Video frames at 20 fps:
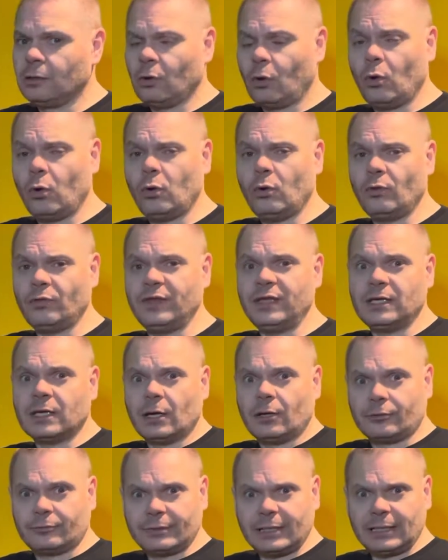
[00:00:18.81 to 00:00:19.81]
or the
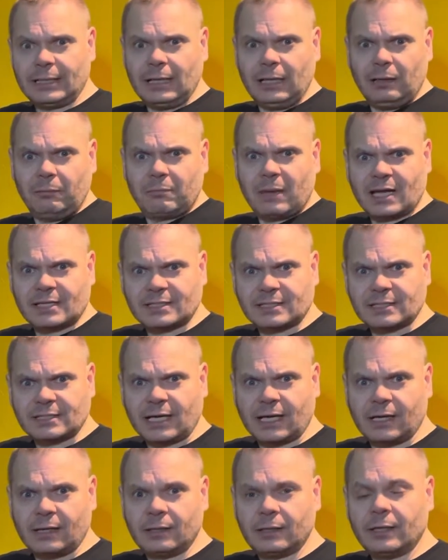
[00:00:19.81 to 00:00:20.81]
Riddle
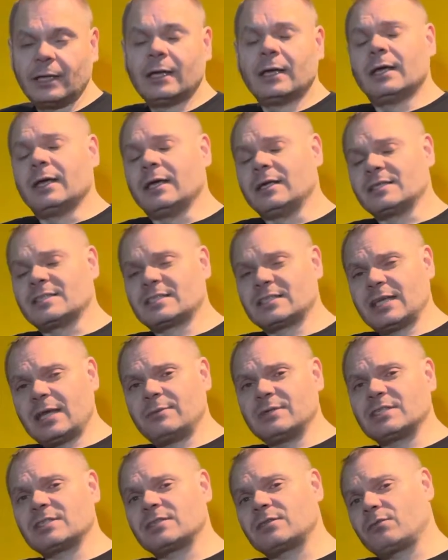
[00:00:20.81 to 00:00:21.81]
Master in
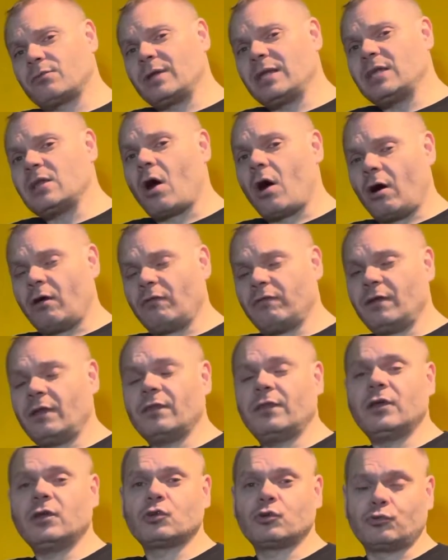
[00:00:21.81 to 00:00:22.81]
Series 3 of
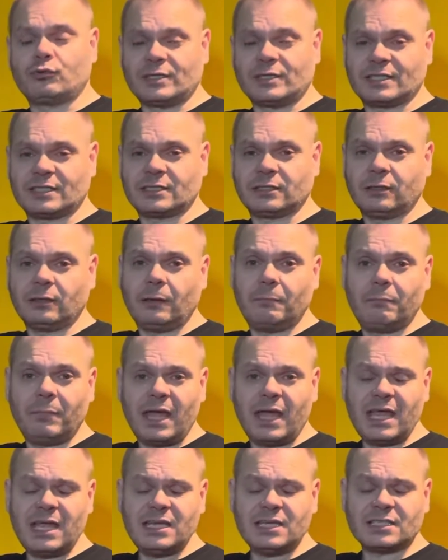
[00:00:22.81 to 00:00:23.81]
the Crystal
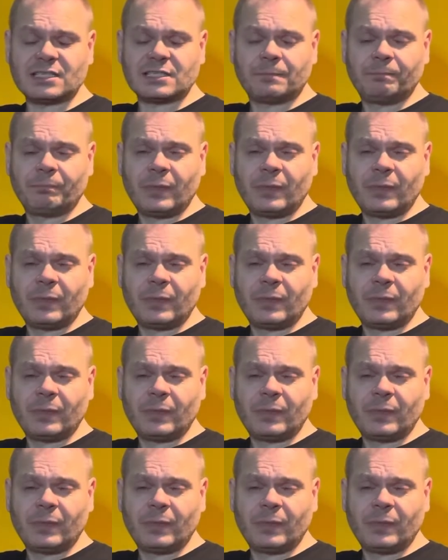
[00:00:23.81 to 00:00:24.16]
Maze.